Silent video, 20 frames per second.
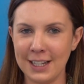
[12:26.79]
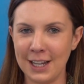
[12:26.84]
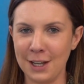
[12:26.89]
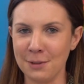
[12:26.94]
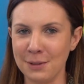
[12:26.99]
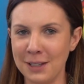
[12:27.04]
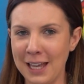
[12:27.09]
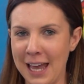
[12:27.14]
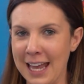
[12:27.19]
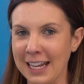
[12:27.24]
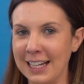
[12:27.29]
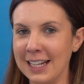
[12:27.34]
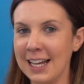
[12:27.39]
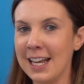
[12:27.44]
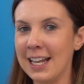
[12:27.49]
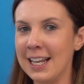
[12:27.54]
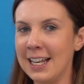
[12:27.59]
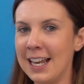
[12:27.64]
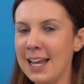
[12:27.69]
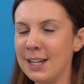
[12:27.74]
Okay,
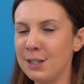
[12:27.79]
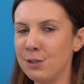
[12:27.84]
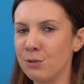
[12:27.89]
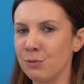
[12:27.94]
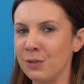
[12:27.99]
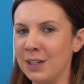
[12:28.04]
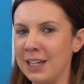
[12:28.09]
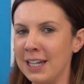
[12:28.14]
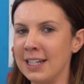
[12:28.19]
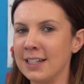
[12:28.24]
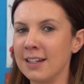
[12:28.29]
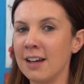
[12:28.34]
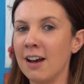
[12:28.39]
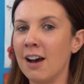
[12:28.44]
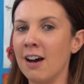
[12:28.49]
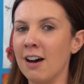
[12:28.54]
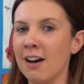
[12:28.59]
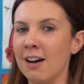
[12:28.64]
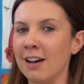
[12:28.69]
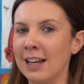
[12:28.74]
let's read
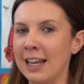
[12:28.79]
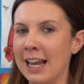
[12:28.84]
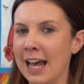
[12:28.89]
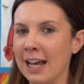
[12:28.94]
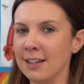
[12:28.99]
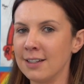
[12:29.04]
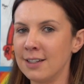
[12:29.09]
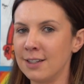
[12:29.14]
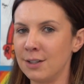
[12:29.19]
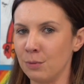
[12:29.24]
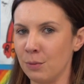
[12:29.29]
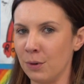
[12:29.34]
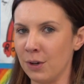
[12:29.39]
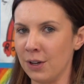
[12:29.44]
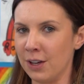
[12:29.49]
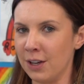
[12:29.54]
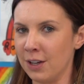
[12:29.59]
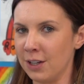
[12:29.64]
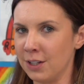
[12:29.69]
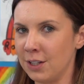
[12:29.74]
our last
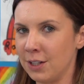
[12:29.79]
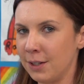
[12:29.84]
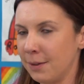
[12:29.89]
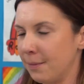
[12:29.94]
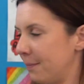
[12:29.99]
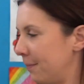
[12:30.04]
word.